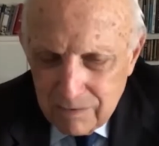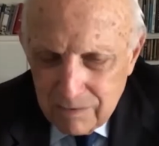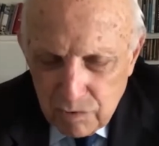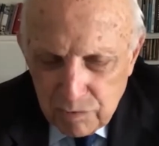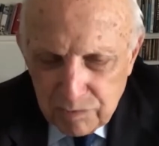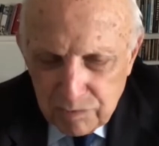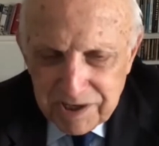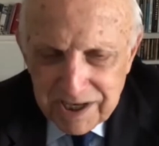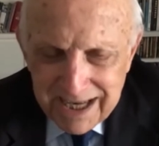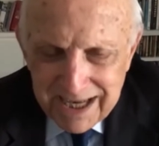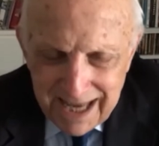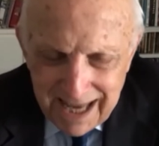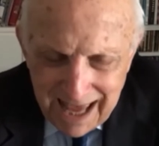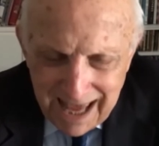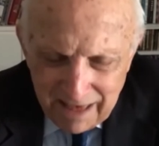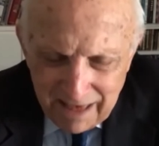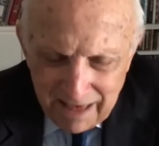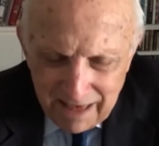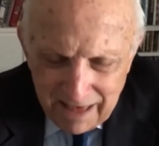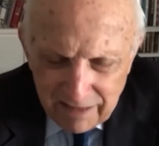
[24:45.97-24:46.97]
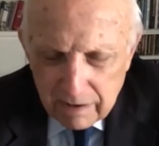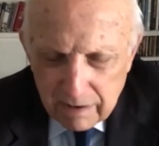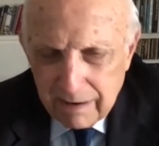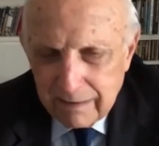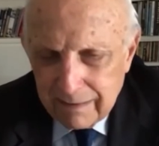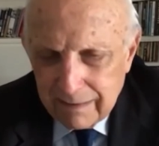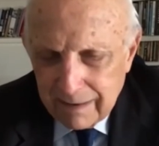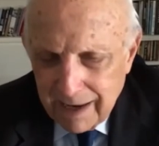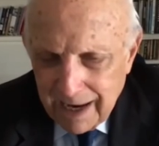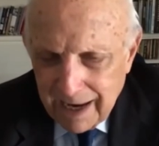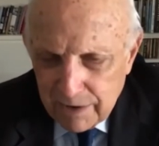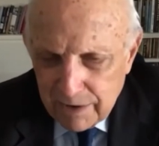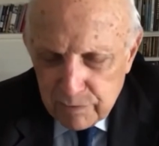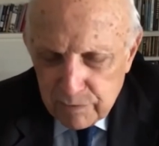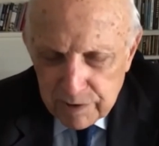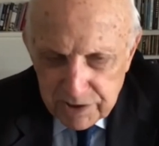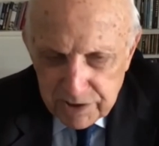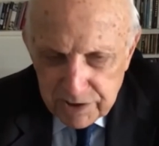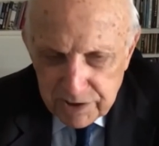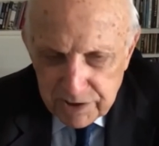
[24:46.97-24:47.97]
who together
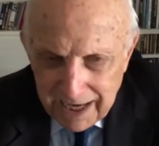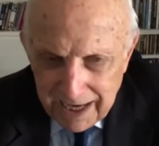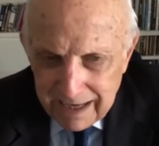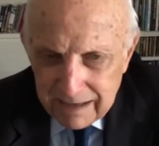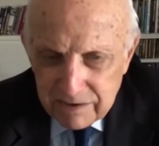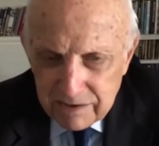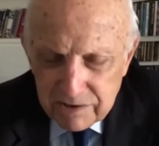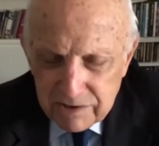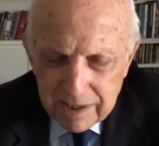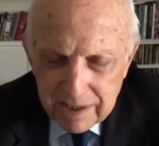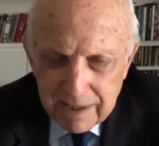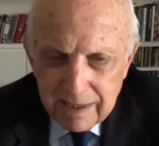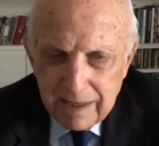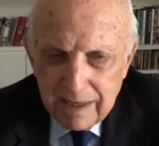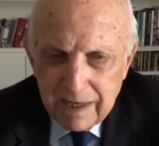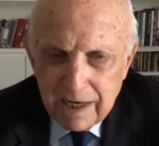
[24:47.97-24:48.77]
had retained